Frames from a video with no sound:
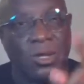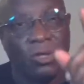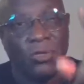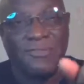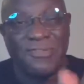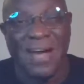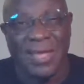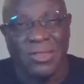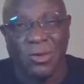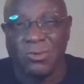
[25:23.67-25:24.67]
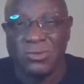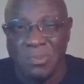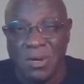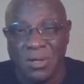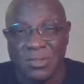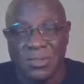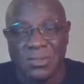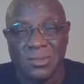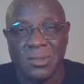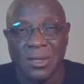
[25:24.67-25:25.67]
You find those
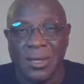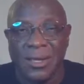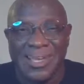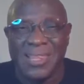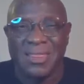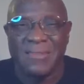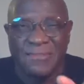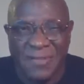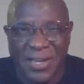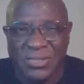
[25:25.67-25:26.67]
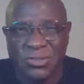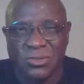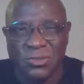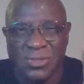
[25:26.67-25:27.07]
books in the fictional